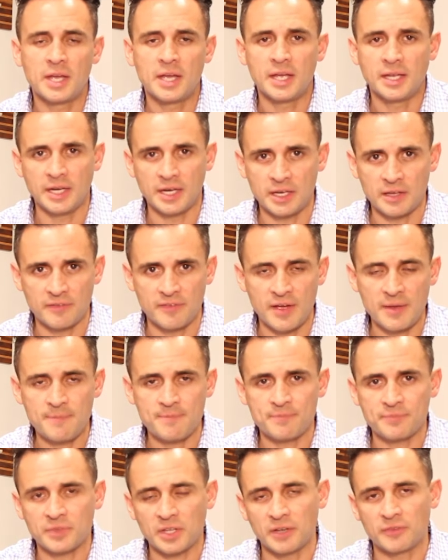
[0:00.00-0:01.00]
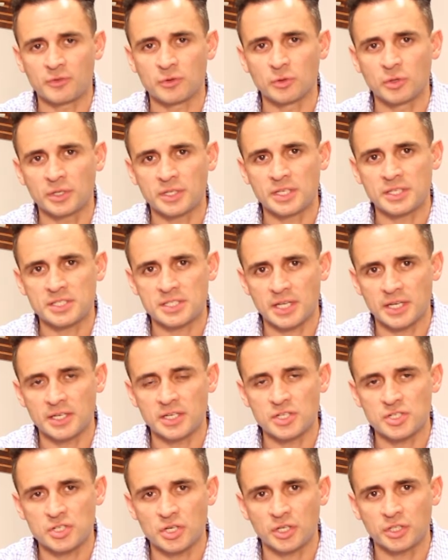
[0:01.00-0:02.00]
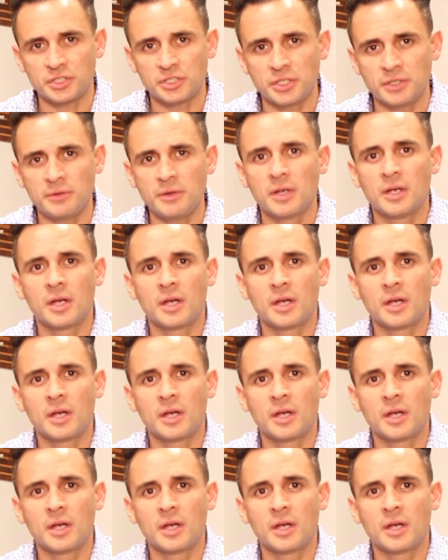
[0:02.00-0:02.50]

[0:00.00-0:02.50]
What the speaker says: In any event, if you're looking to get an injunction,